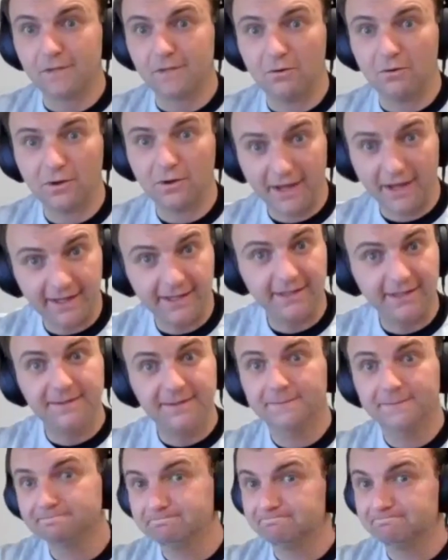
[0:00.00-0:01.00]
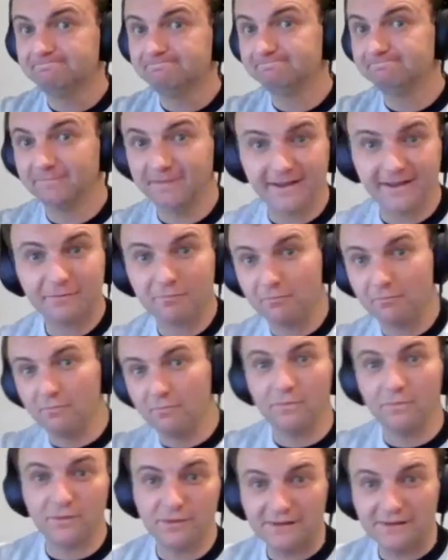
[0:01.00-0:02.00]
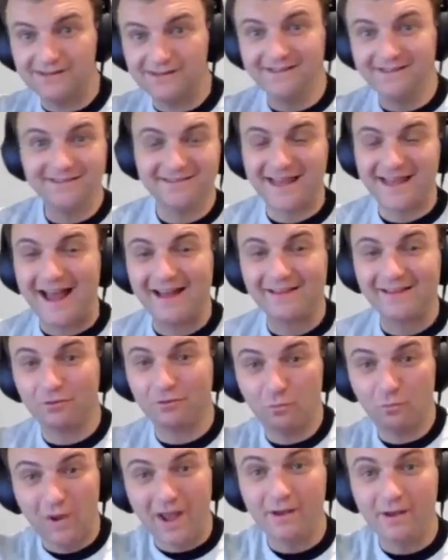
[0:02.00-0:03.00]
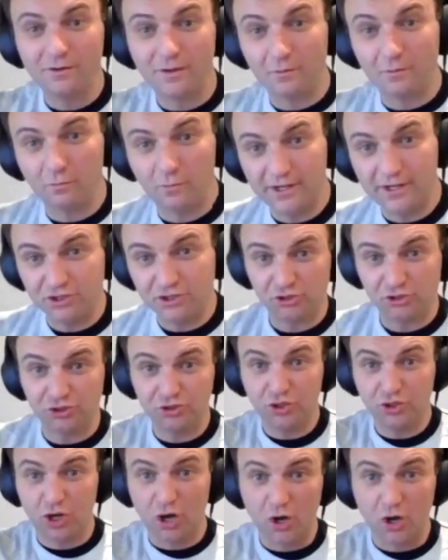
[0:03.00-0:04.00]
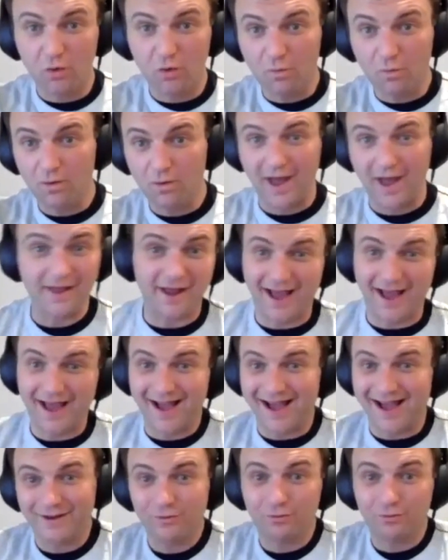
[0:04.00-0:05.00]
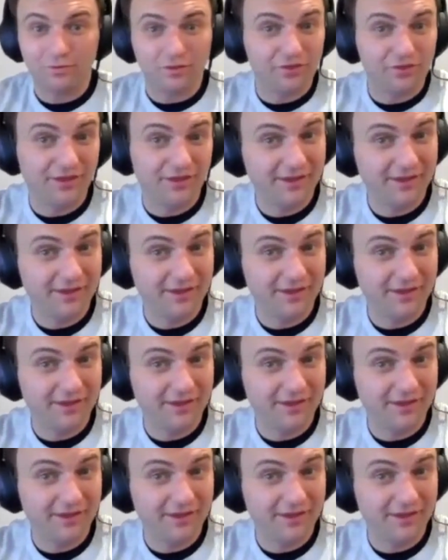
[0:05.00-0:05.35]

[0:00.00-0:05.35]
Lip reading: okay, like, is that the way that we should go? I don't think